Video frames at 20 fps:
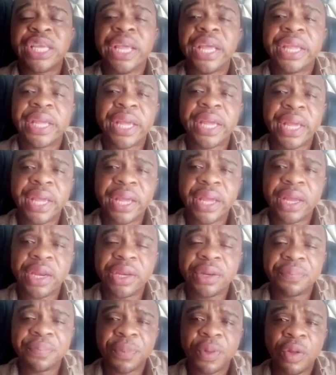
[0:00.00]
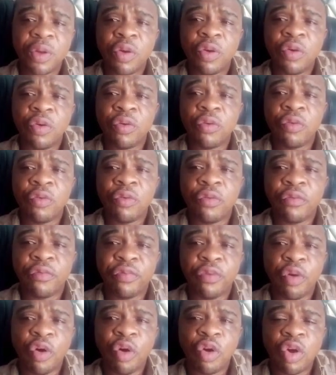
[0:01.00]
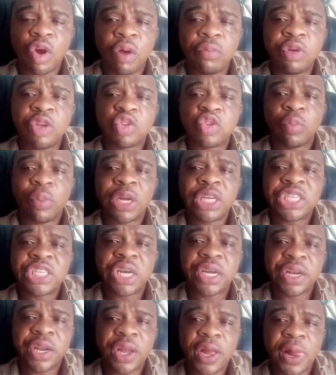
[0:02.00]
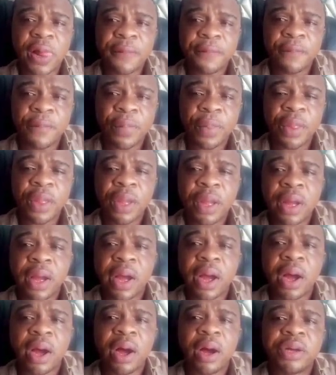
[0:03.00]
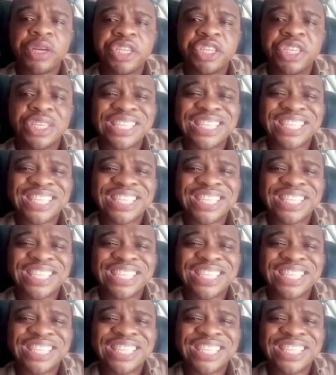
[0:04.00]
again for coming to my channel. This is